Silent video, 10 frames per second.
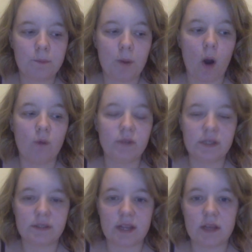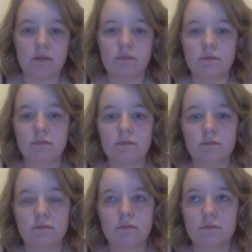But obviously,
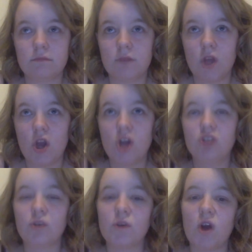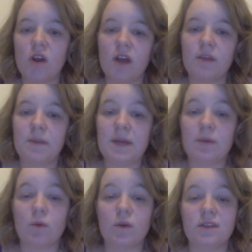doing it on other
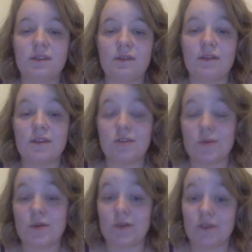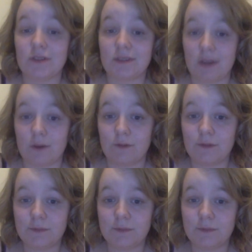people is different than doing it on yourself.